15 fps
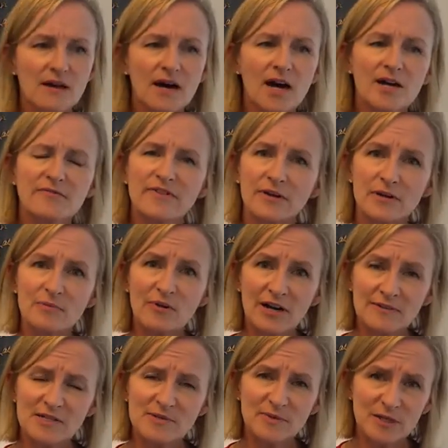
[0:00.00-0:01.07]
I'm very
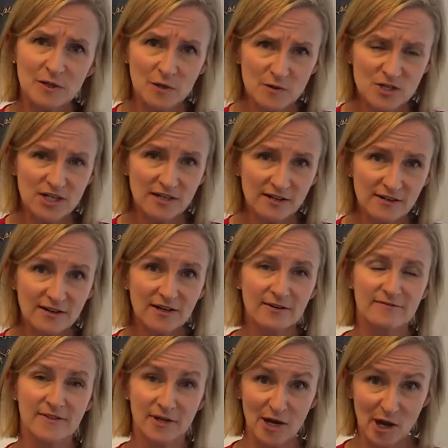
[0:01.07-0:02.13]
proud to be co-chair
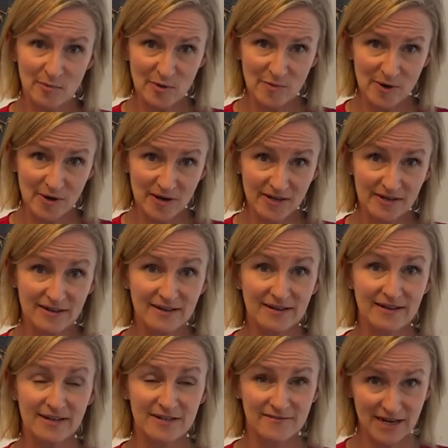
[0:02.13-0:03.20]
of the Coppermark
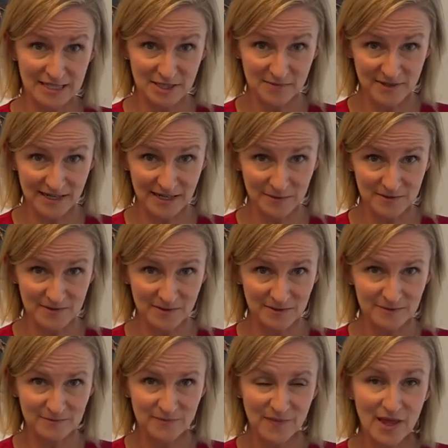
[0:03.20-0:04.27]
Advisory
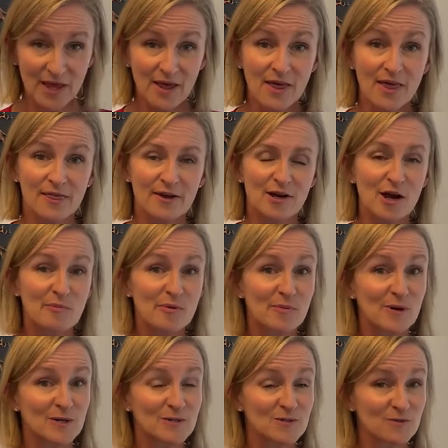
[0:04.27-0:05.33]
Council. The
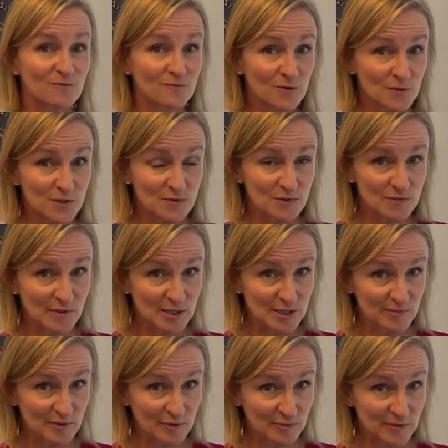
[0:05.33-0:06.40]
Coppermark is the first
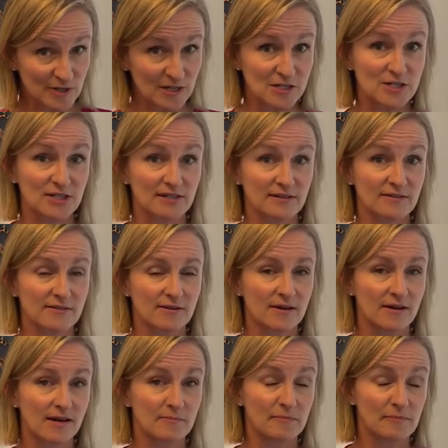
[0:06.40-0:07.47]
responsible production
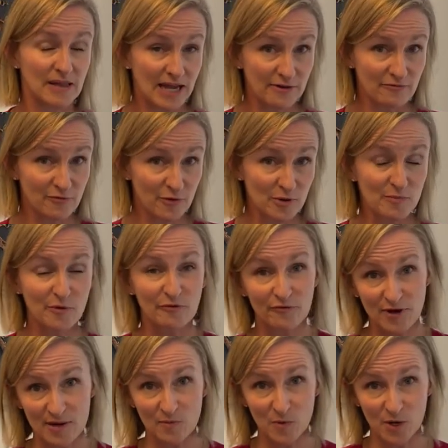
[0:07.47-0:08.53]
platform or
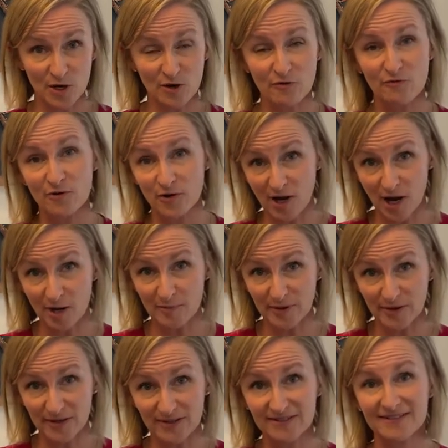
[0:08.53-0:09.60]
framework for
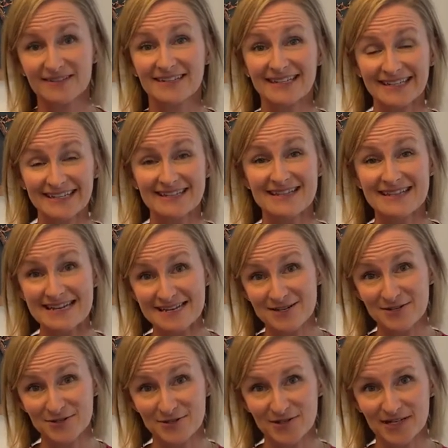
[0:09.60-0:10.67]
copper in the
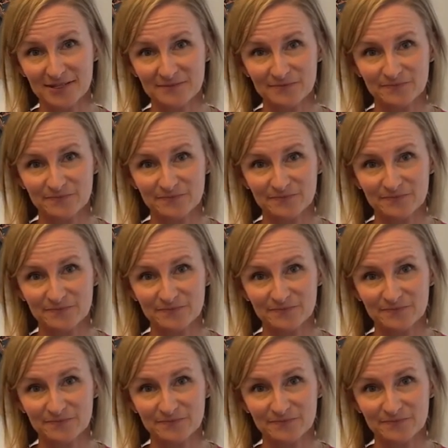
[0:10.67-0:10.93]
industry.